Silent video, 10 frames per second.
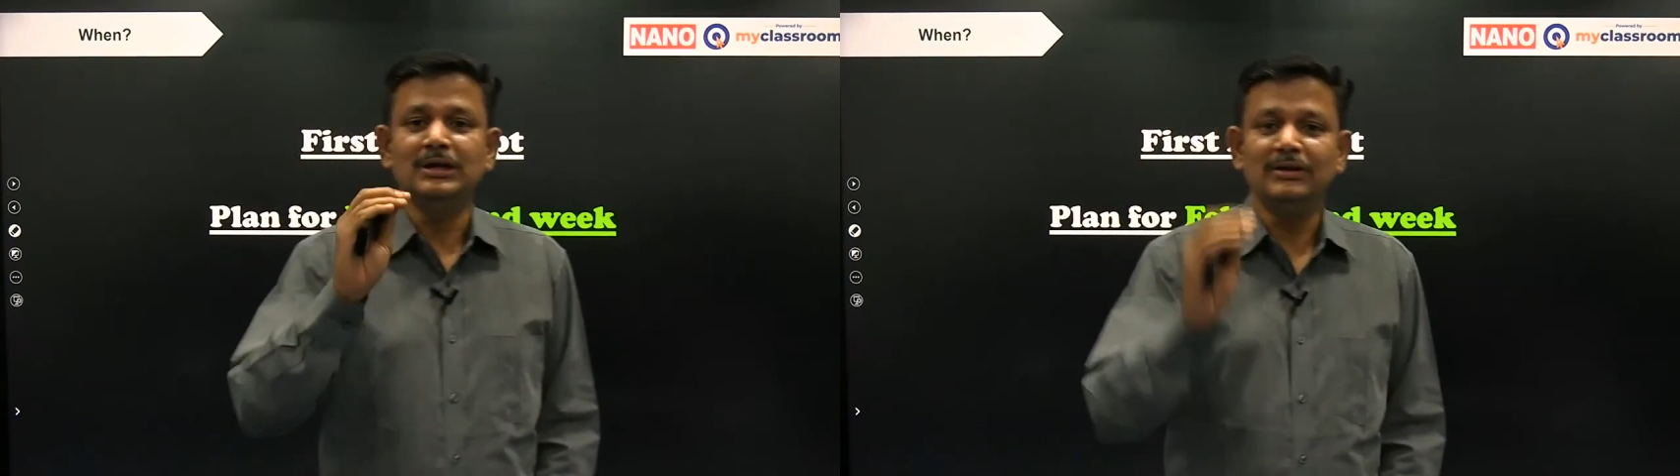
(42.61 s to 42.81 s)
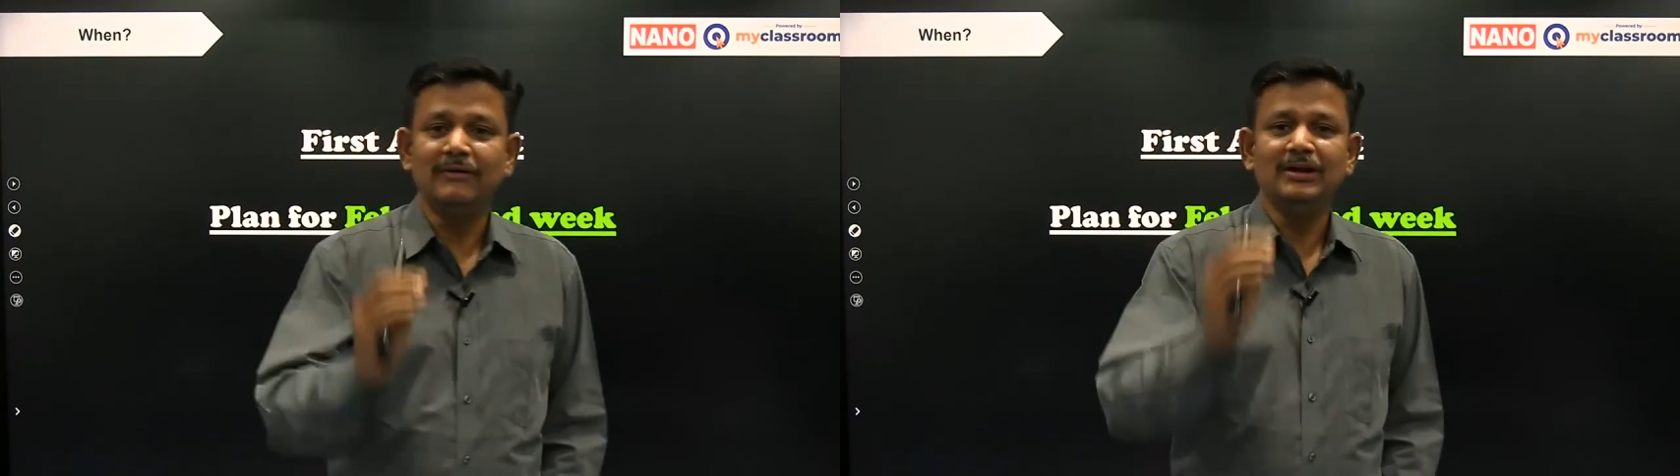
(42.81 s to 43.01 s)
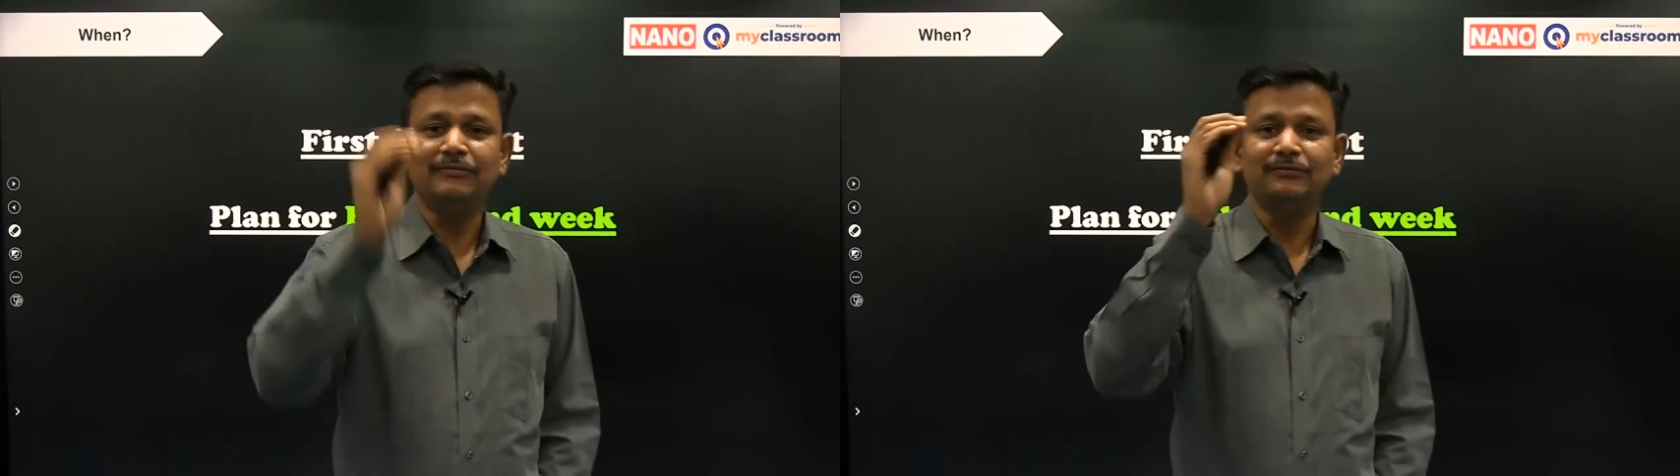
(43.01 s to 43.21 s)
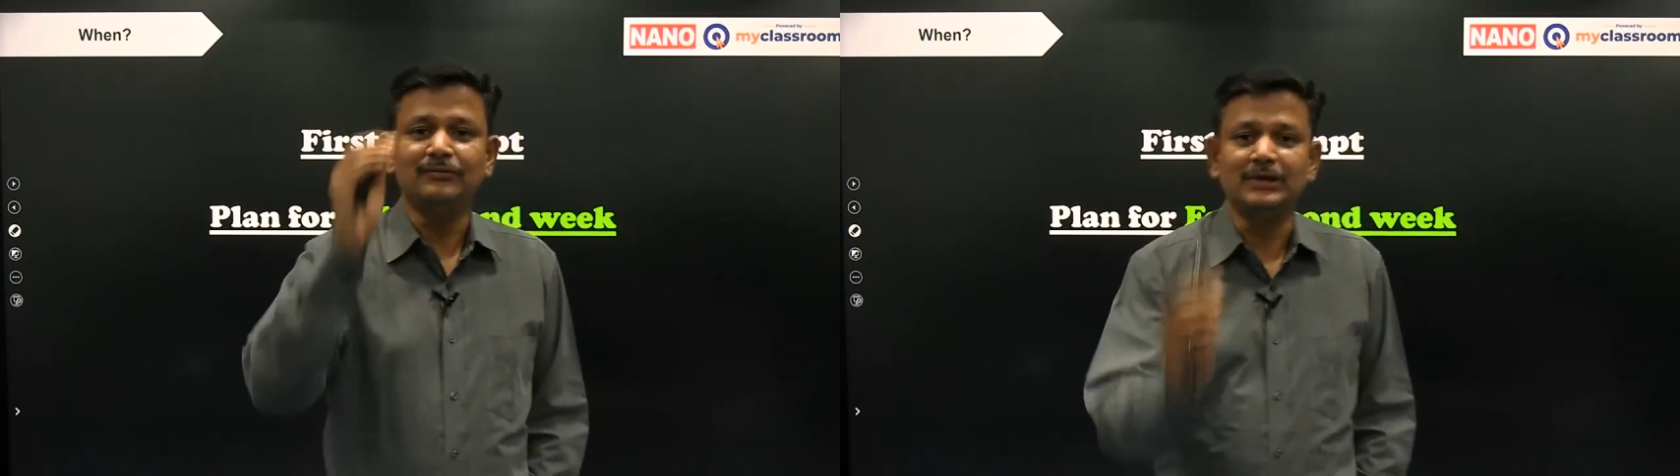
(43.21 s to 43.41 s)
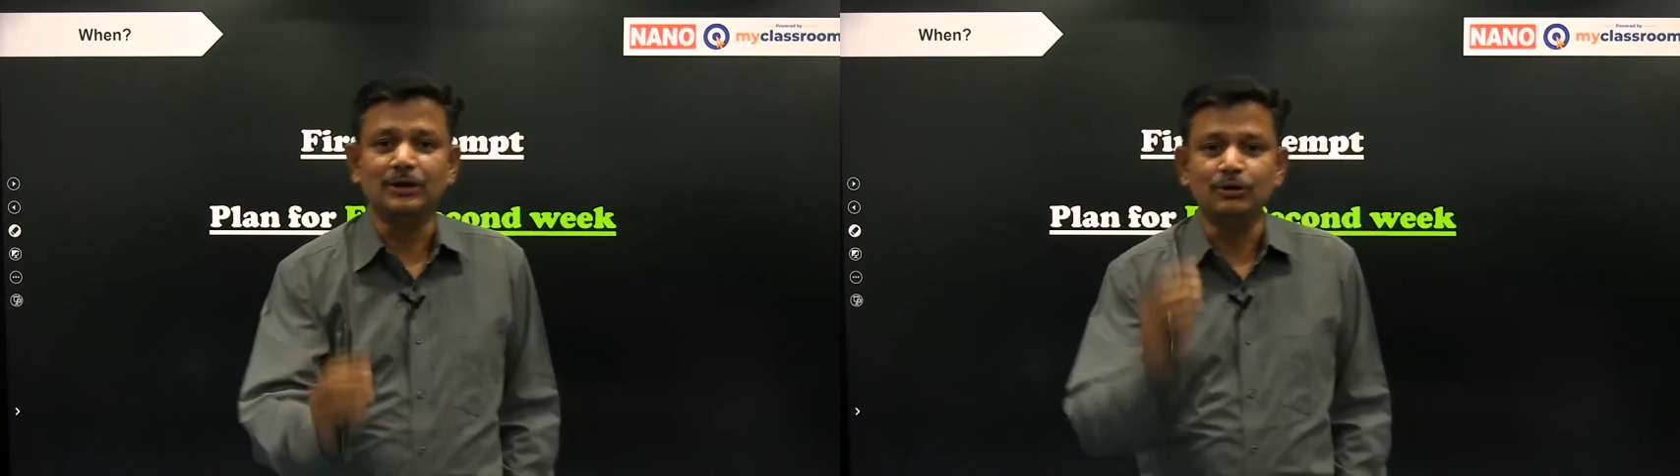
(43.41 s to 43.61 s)
even if
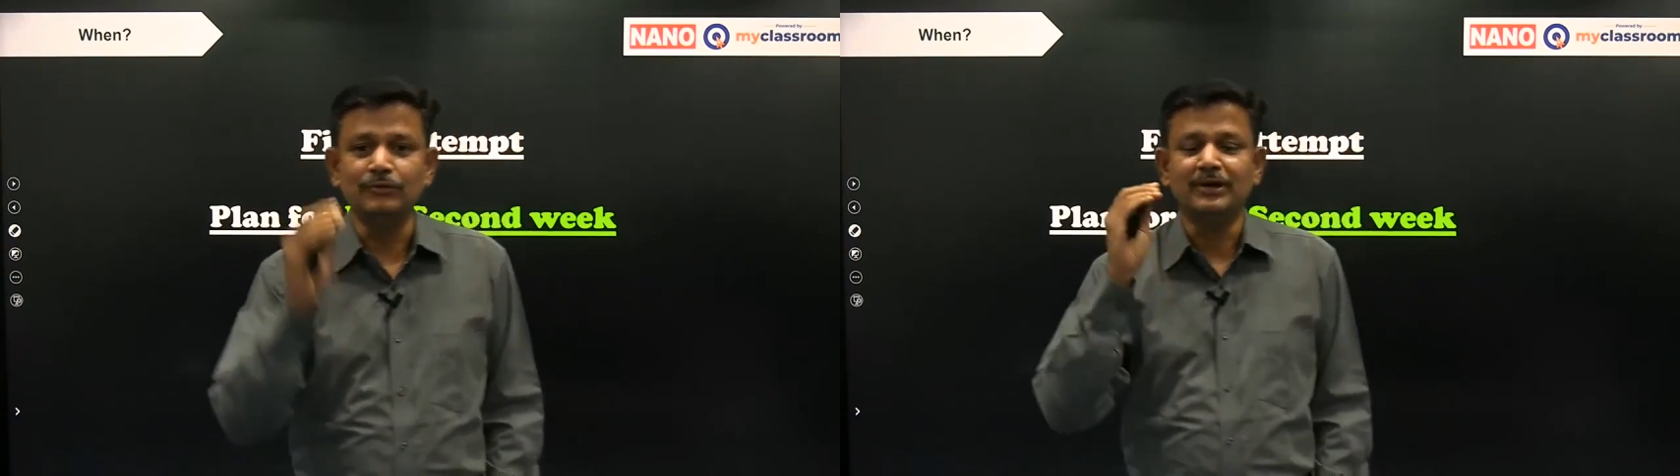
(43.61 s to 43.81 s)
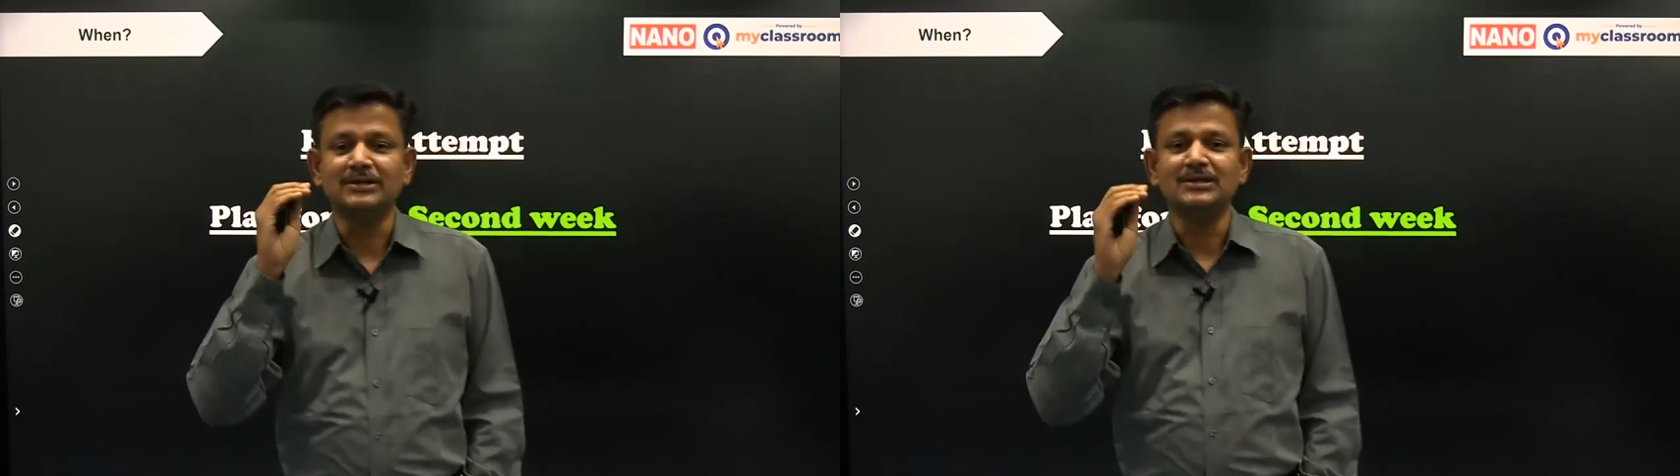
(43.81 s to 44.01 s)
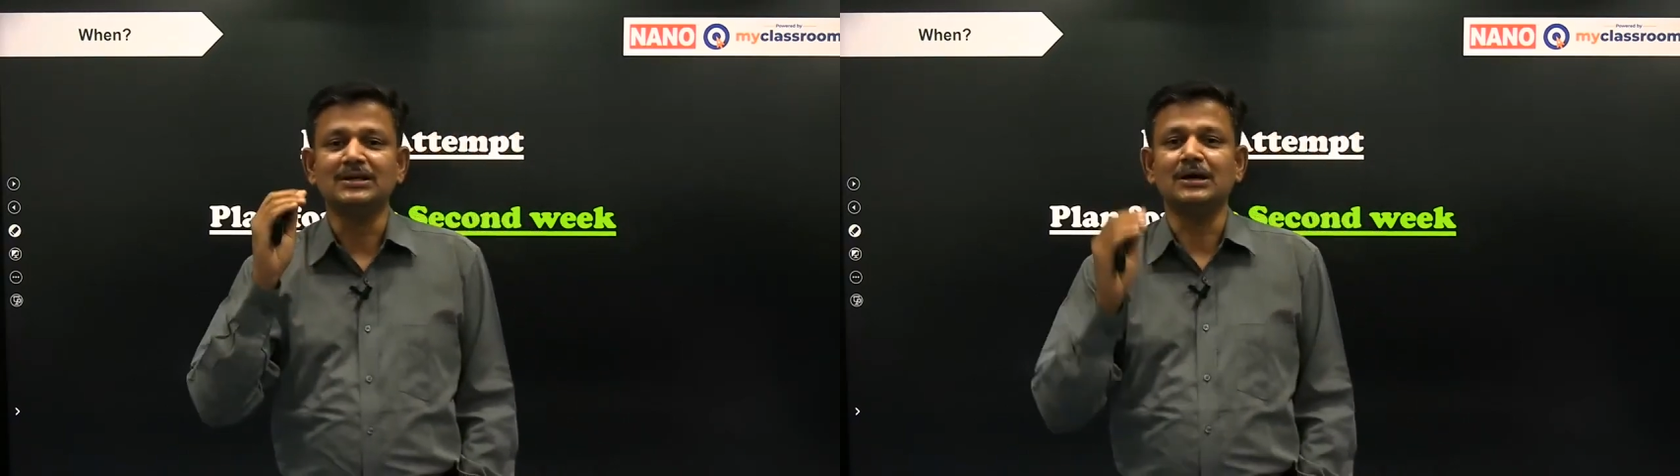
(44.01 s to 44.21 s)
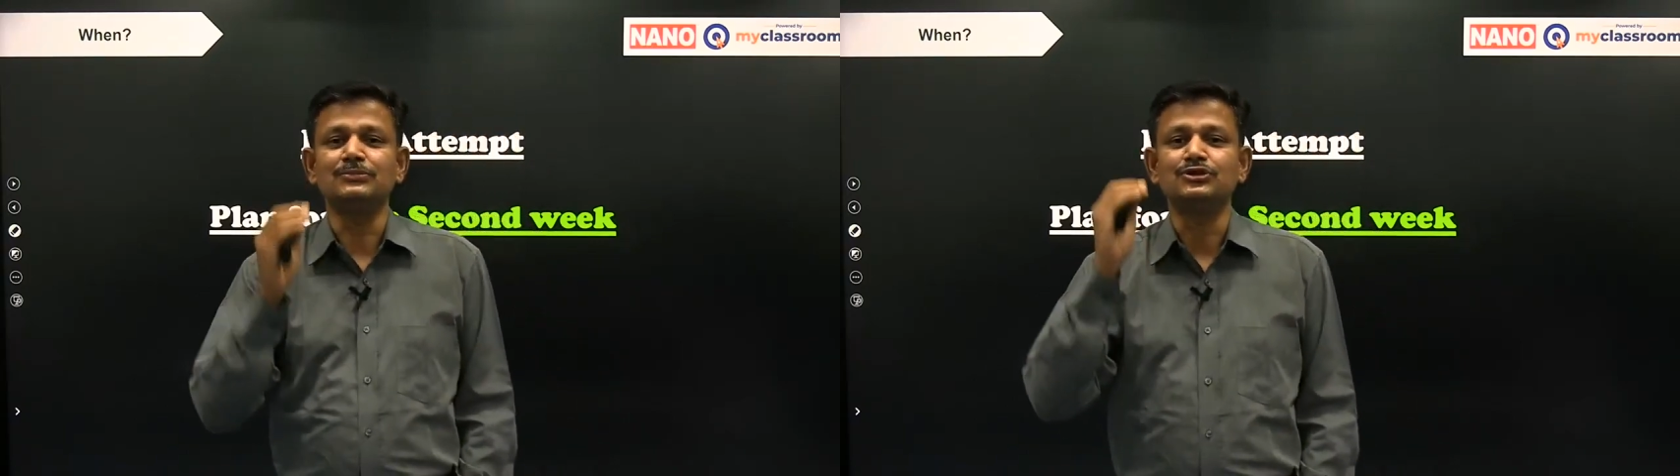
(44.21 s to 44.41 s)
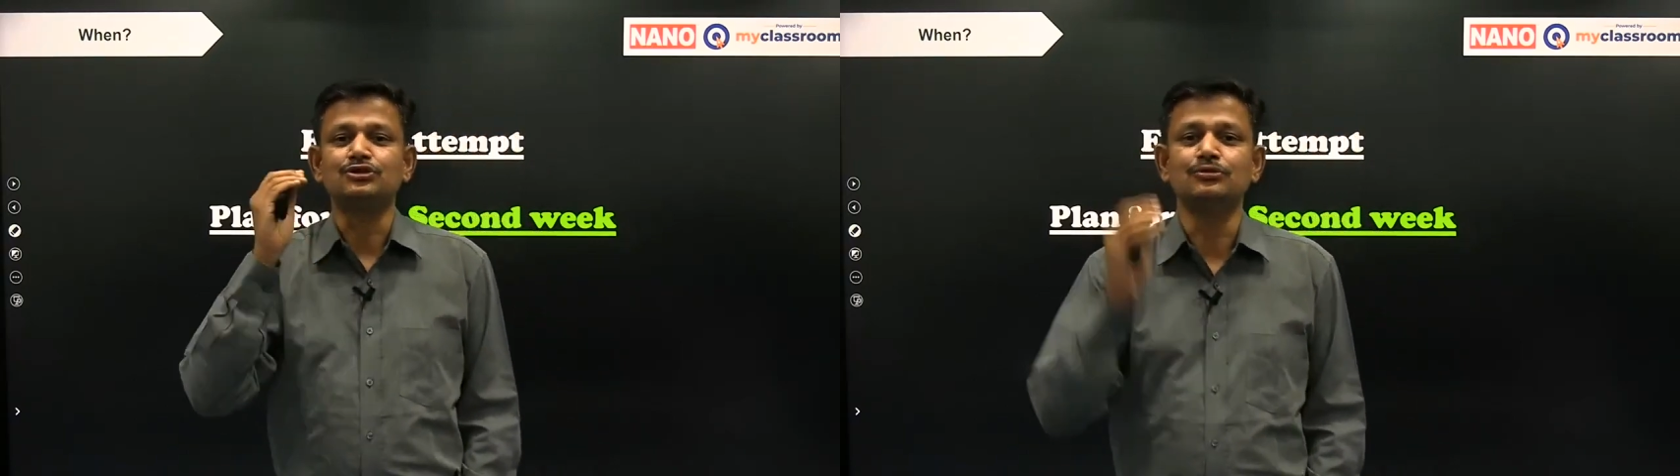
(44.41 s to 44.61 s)
the notification
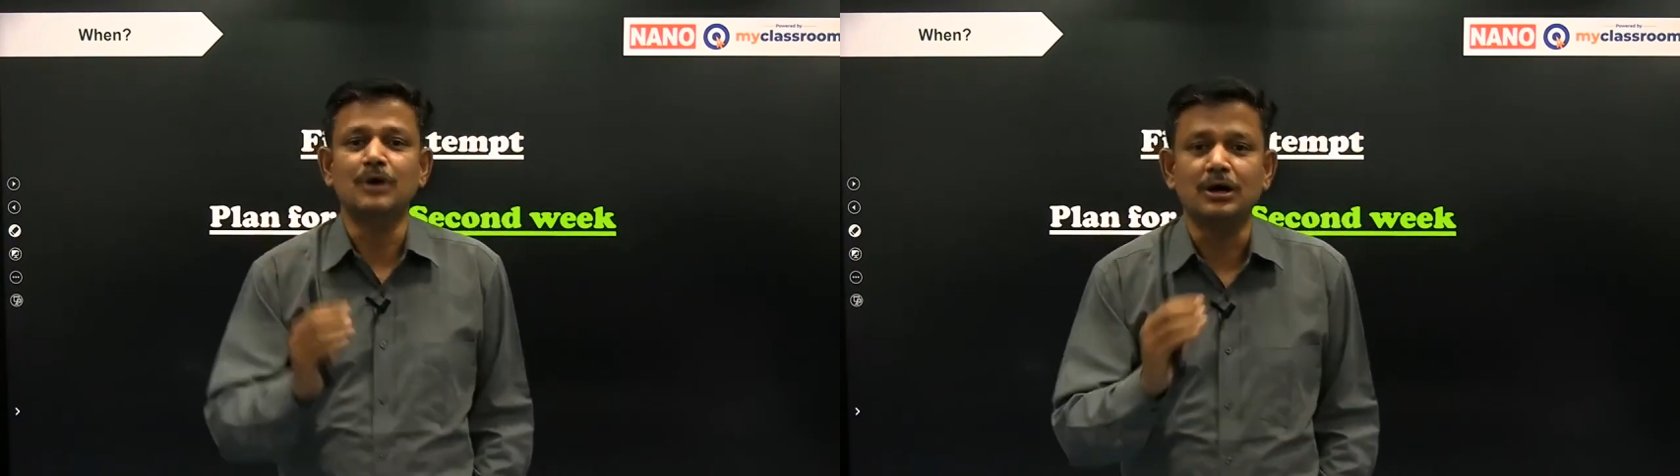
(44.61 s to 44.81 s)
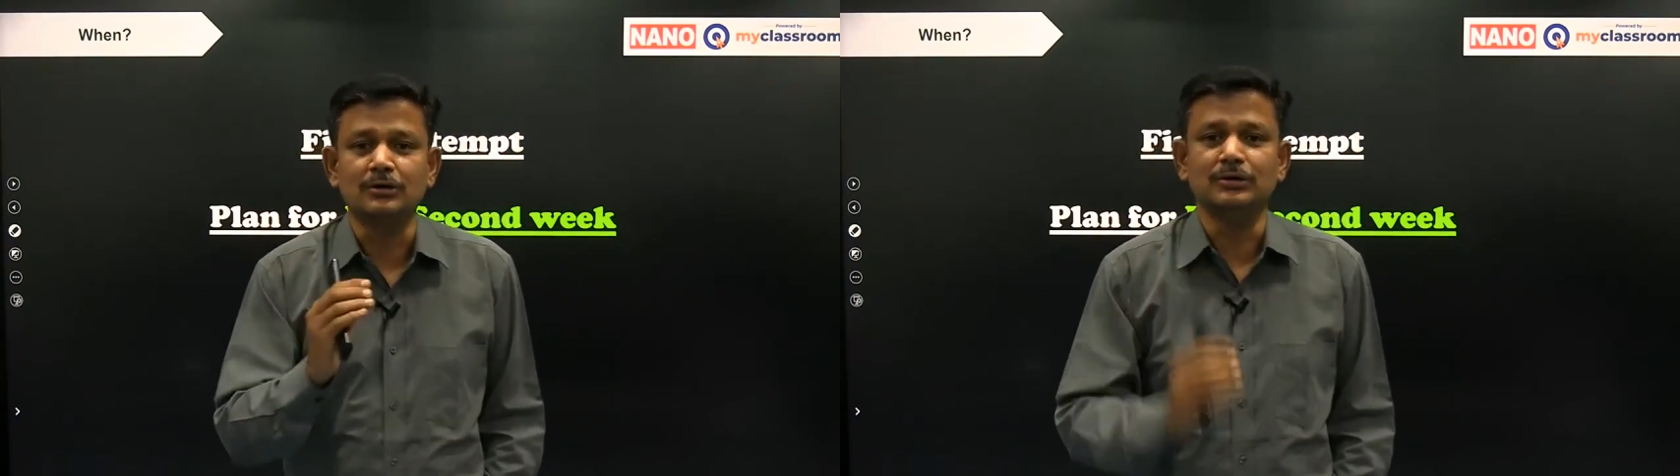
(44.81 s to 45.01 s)
comes tomorrow,